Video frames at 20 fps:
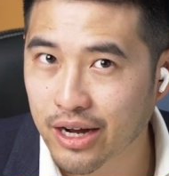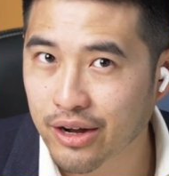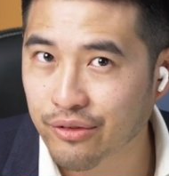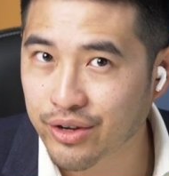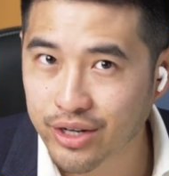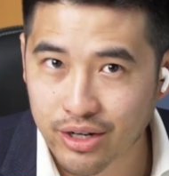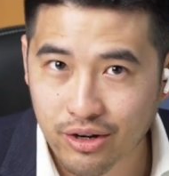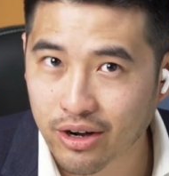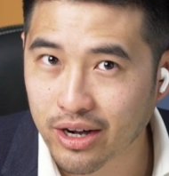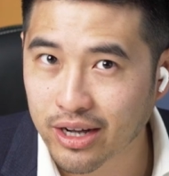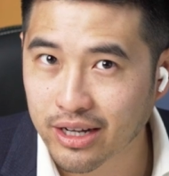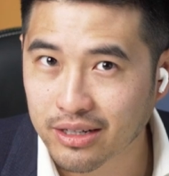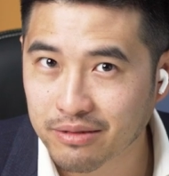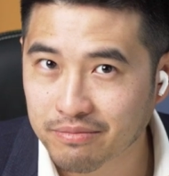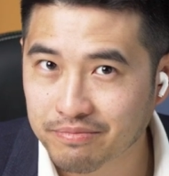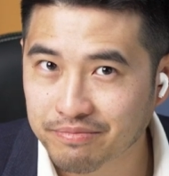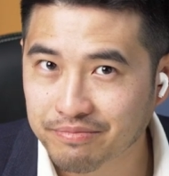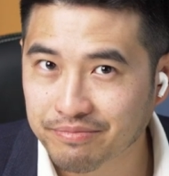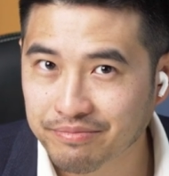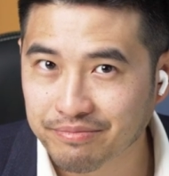every night
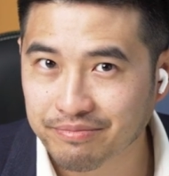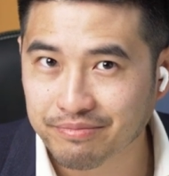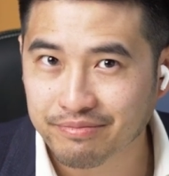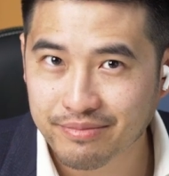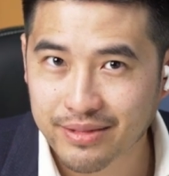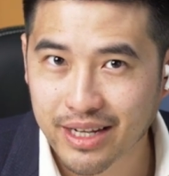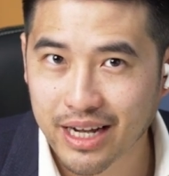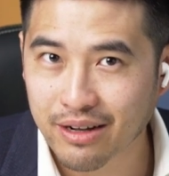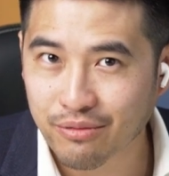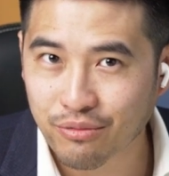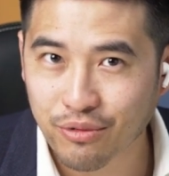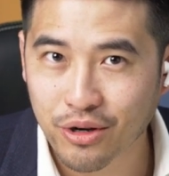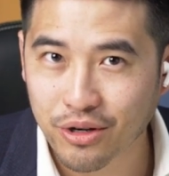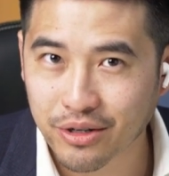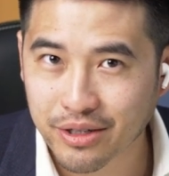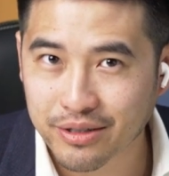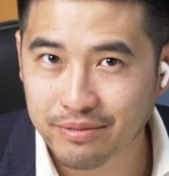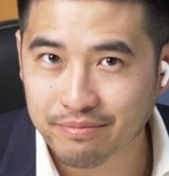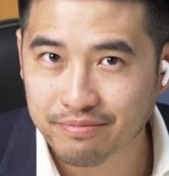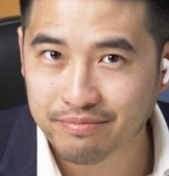at
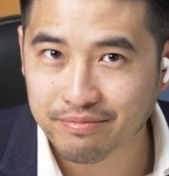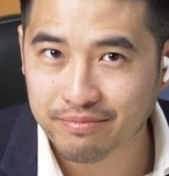work.